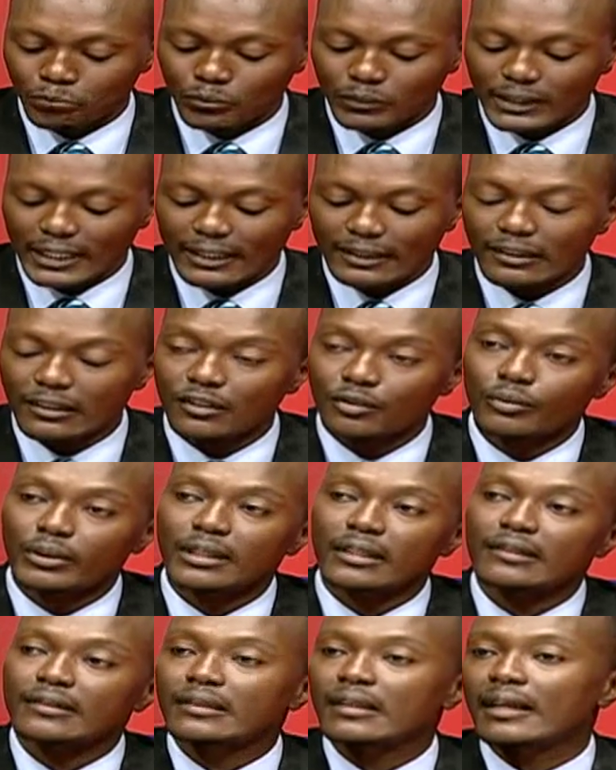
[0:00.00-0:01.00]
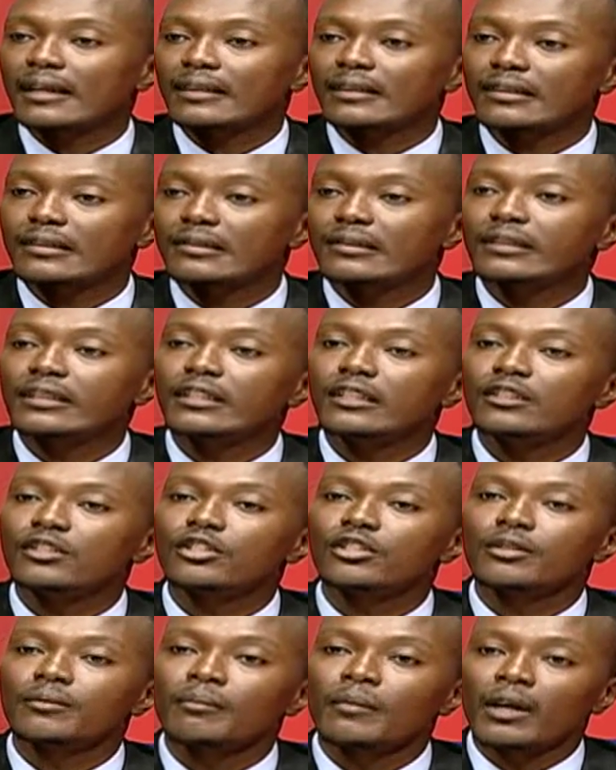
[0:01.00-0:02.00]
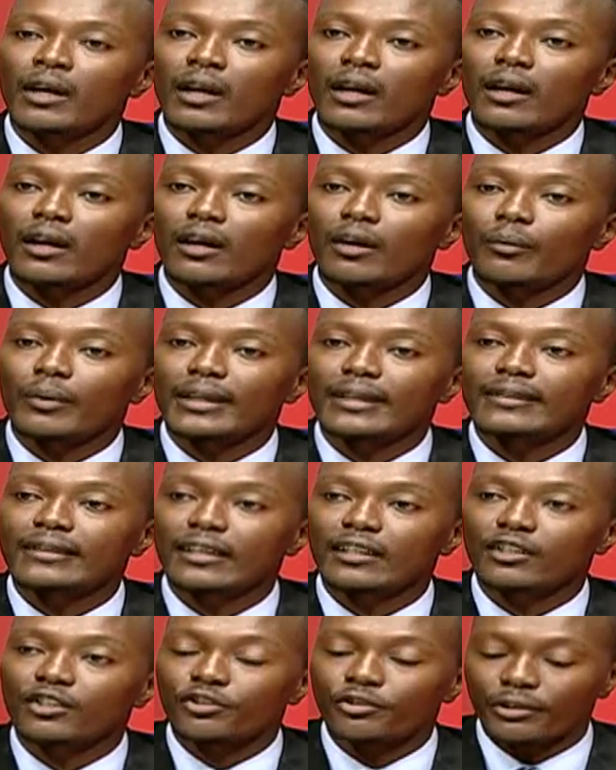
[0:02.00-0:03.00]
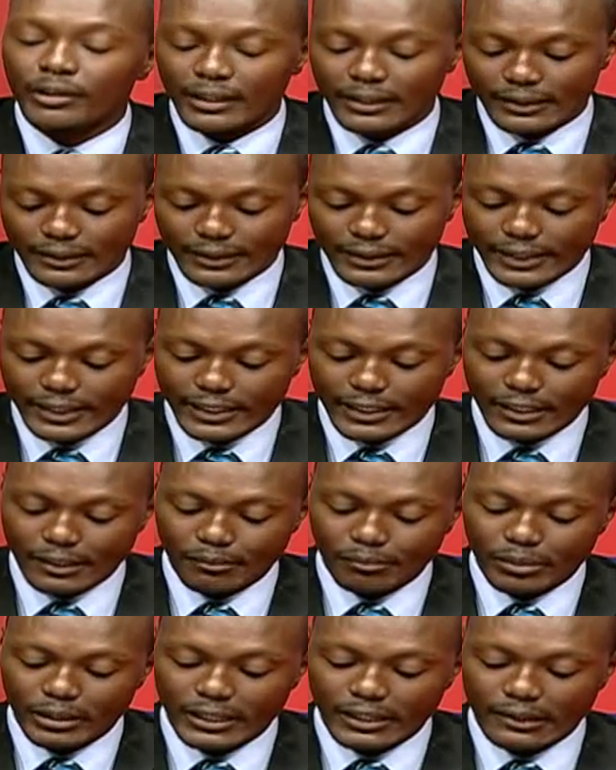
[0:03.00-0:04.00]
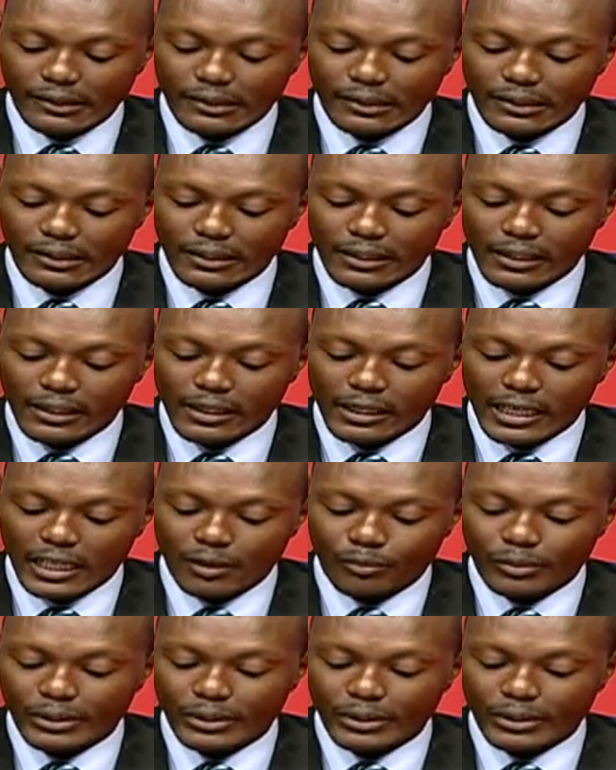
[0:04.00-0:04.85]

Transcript: That as well is at the stage where tendering is taking place. And